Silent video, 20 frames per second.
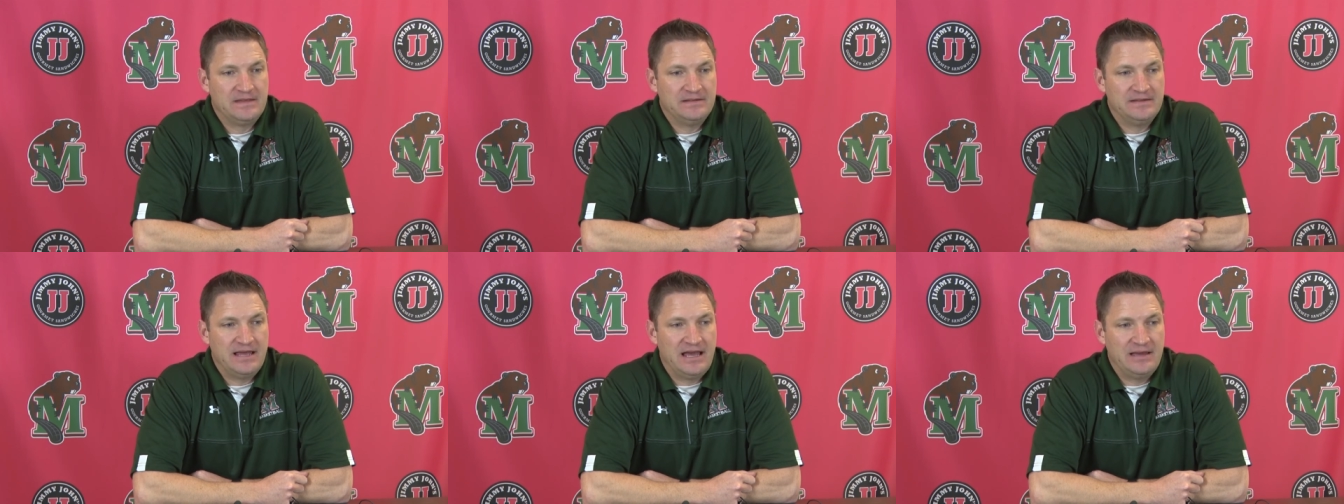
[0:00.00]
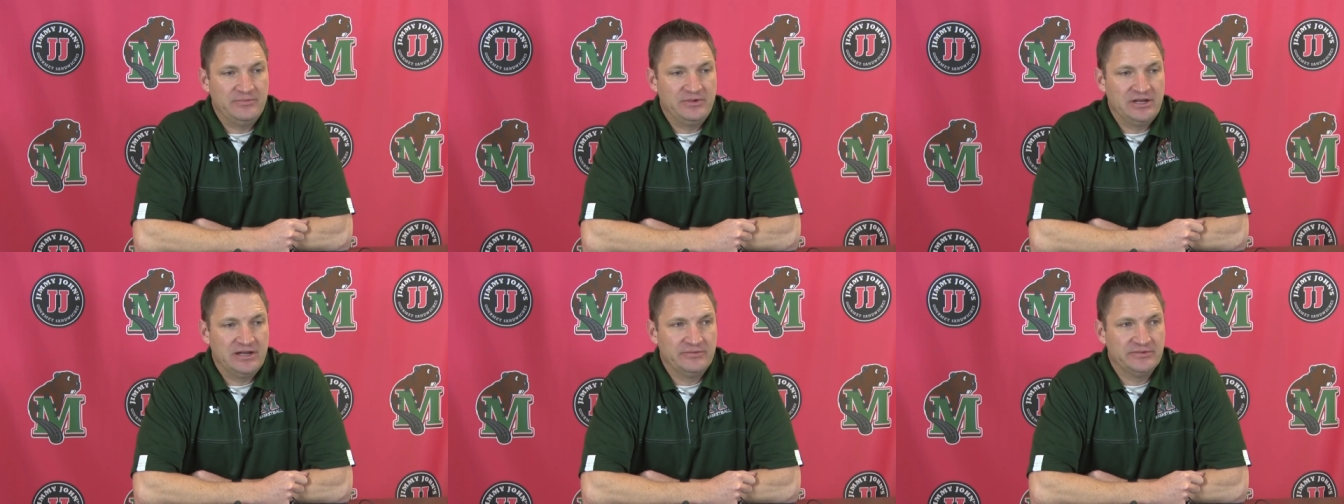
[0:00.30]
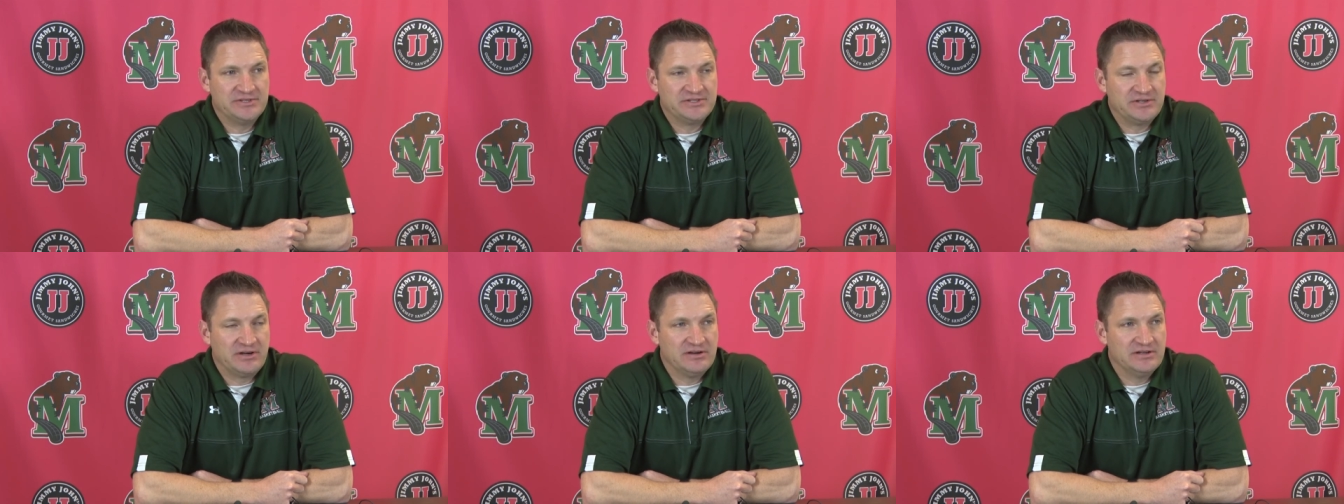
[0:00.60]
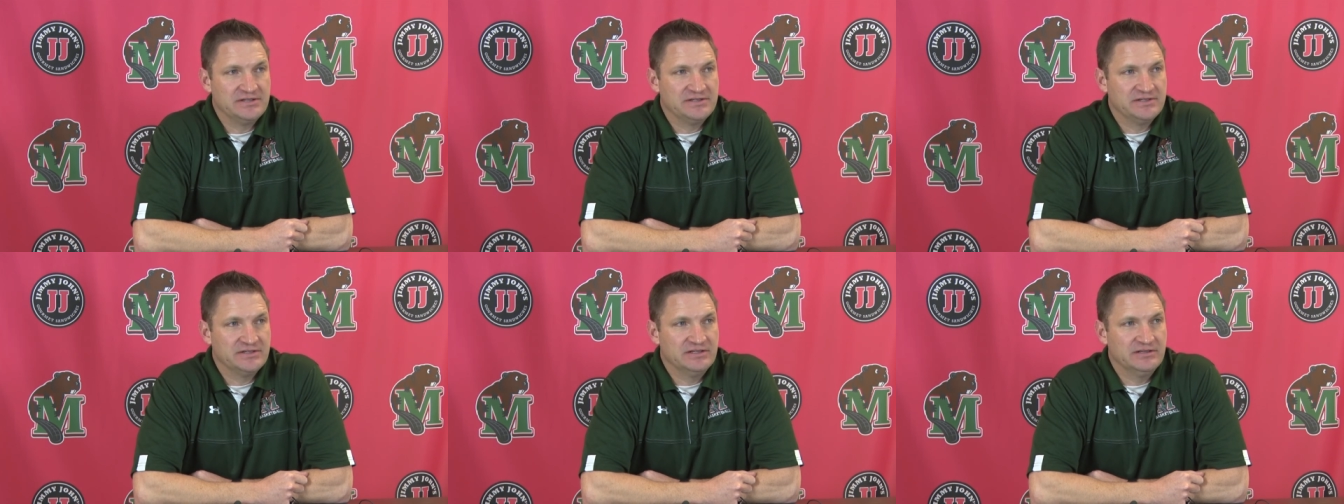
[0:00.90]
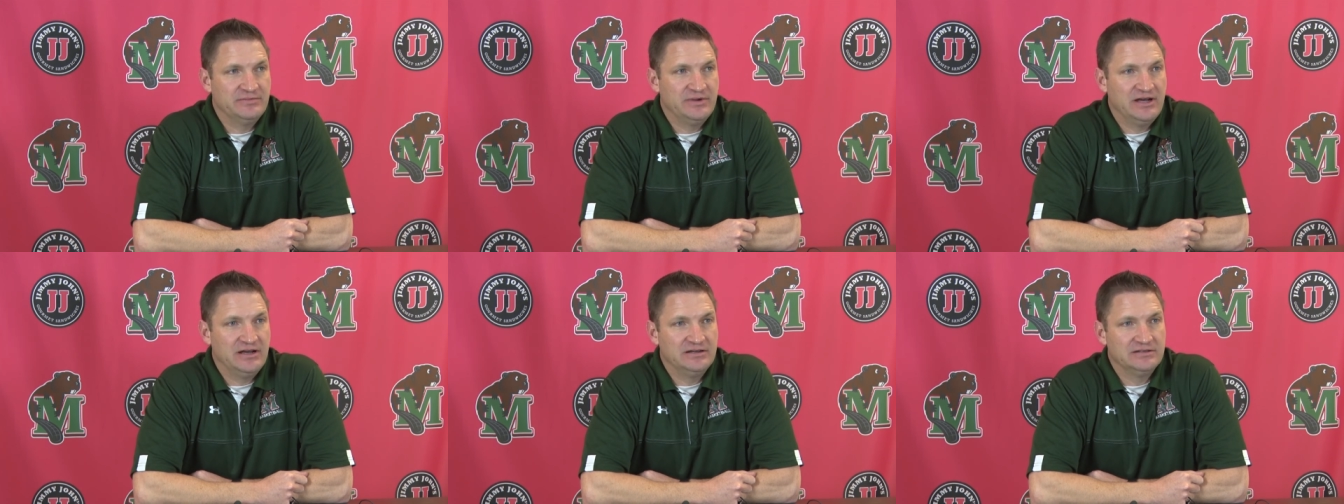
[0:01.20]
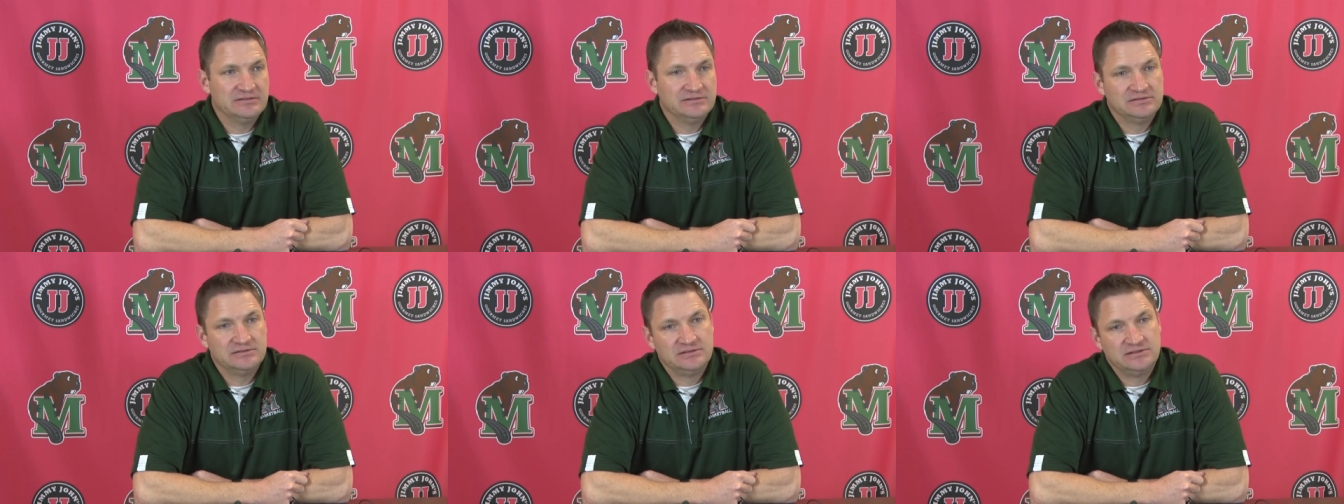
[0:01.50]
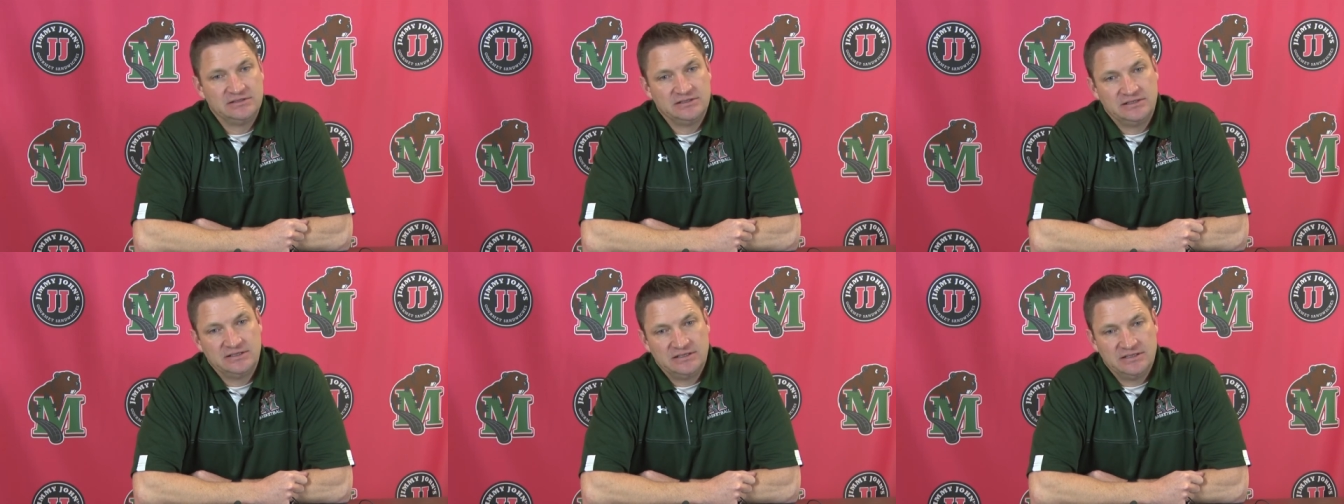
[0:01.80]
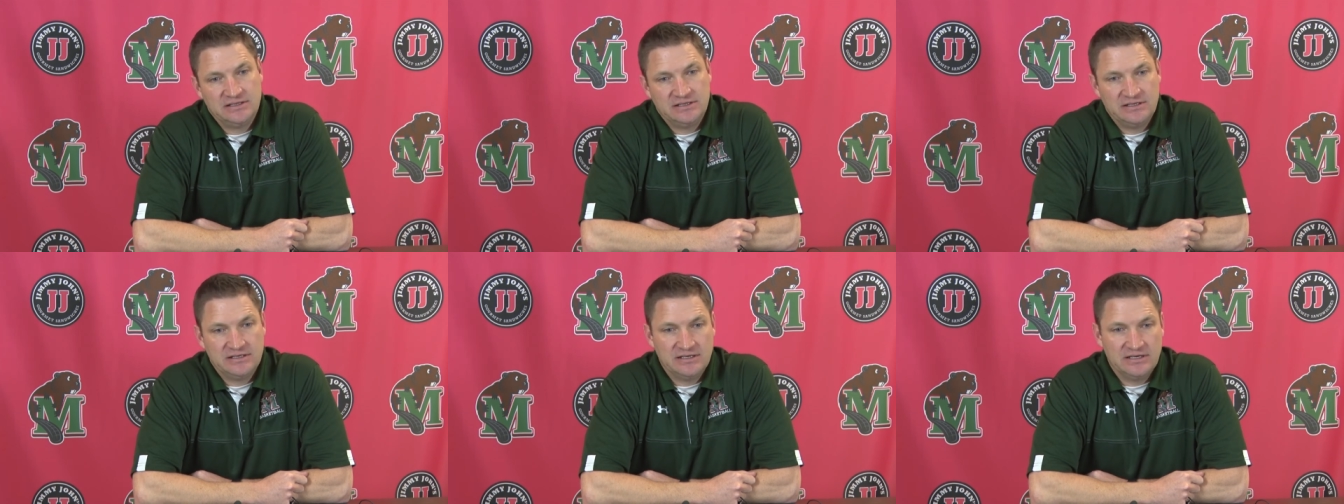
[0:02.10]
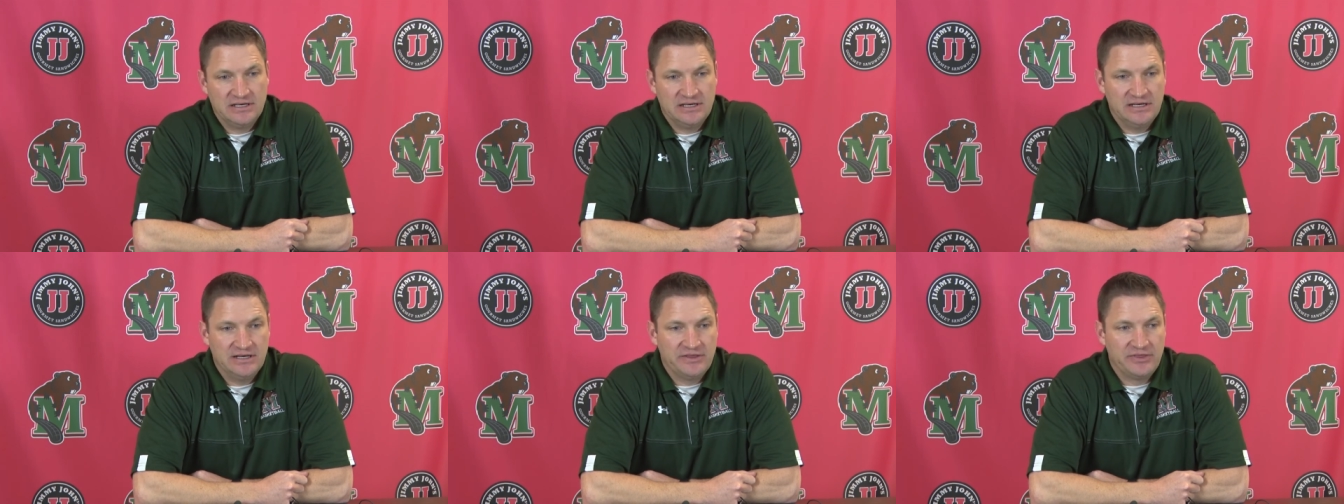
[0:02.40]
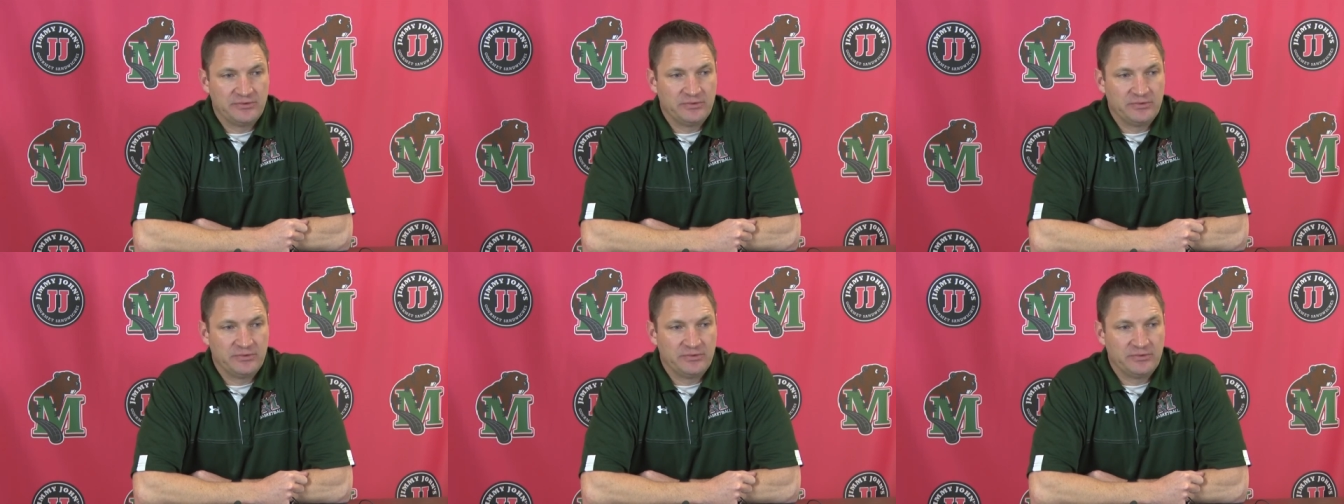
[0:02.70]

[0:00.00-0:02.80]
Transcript: not being able to start until about uh,